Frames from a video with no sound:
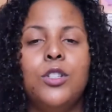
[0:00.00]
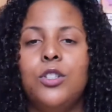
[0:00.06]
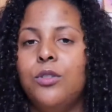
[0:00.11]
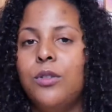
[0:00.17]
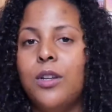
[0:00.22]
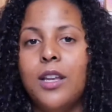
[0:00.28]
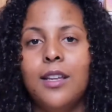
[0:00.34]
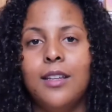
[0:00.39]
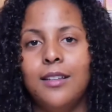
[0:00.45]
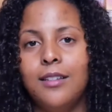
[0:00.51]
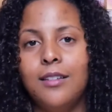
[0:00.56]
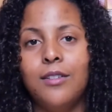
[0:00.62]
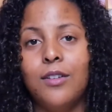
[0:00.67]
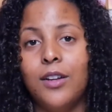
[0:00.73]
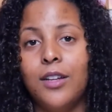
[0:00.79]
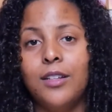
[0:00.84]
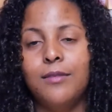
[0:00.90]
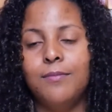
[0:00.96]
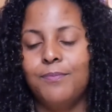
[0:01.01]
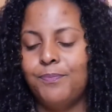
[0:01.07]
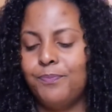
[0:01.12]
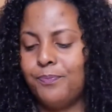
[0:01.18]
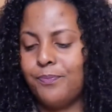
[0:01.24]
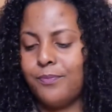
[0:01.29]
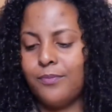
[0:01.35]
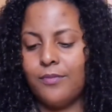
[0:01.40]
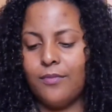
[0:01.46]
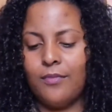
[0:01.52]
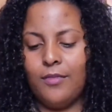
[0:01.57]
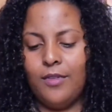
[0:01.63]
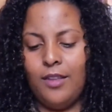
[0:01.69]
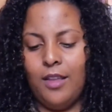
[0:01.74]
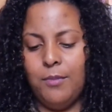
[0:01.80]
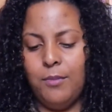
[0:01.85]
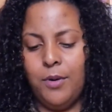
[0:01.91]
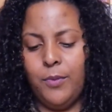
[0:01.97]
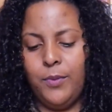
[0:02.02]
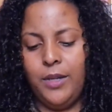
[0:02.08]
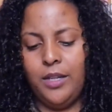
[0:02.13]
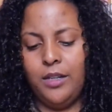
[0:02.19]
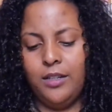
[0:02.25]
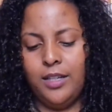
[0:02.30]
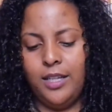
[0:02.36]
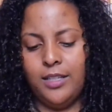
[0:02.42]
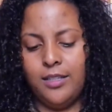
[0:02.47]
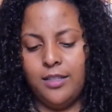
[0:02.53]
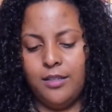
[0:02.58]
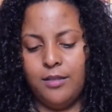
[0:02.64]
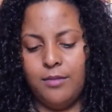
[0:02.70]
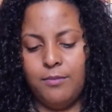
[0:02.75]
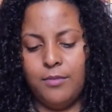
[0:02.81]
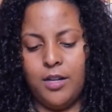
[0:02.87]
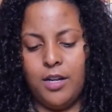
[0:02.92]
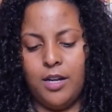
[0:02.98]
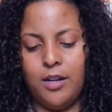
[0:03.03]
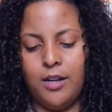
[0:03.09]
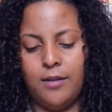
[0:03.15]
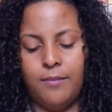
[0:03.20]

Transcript: you can, okay? But we're going to get some